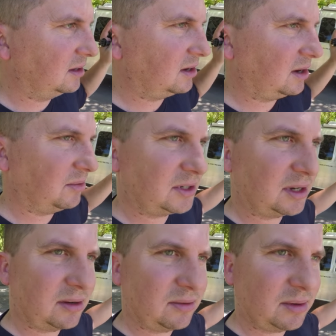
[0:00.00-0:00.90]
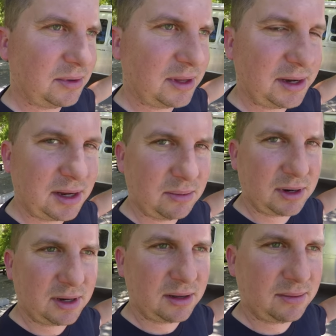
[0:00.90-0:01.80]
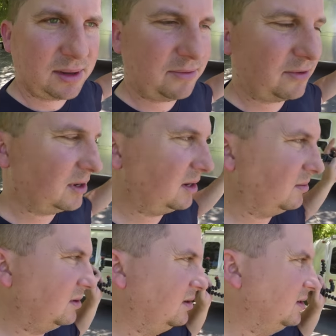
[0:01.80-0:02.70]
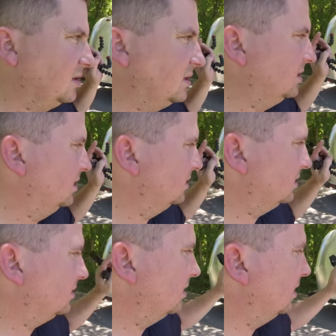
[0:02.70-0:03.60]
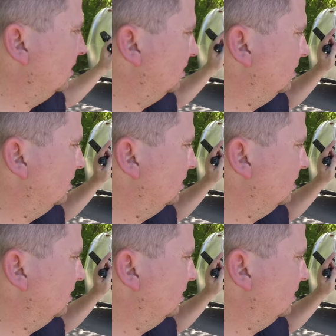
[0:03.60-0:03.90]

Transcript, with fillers: I wish I could remember that name right now. I'm forgetting what it is. Sorry.